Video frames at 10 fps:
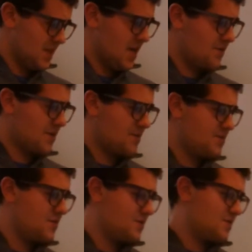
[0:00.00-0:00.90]
era
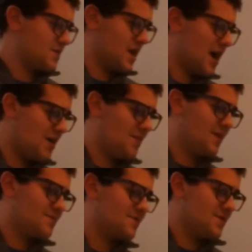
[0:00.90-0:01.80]
computer, was
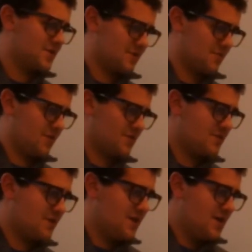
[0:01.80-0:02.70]
IBM's first
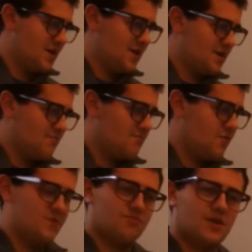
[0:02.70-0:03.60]
computer,
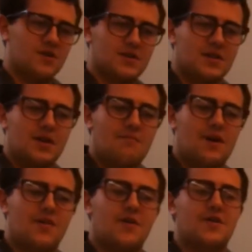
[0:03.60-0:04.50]
which brought
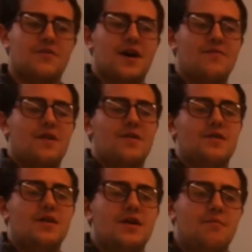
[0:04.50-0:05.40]
my great-grandfather
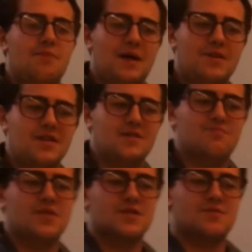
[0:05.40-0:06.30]
Babbage's
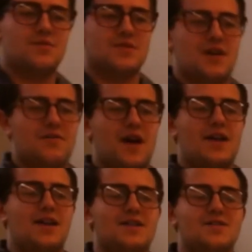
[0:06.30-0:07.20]
principles of
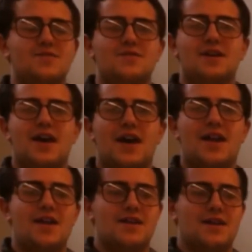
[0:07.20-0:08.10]
analytical
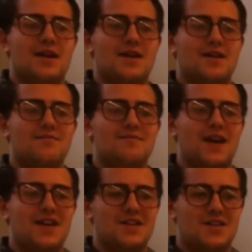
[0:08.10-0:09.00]
and
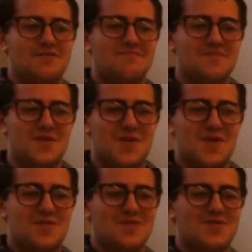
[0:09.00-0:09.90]
engine
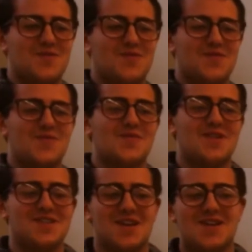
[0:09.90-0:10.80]
almost to full
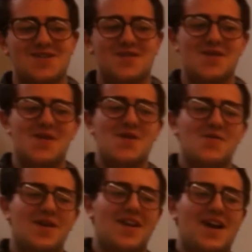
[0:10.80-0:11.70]
realization
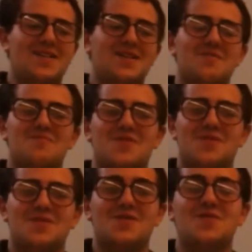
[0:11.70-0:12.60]
while adding
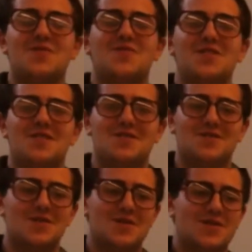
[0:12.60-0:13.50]
important new
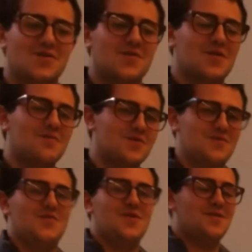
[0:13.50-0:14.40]
features to the
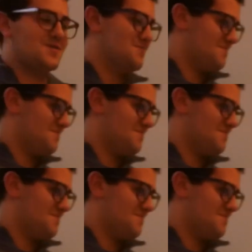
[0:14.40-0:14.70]
computer world.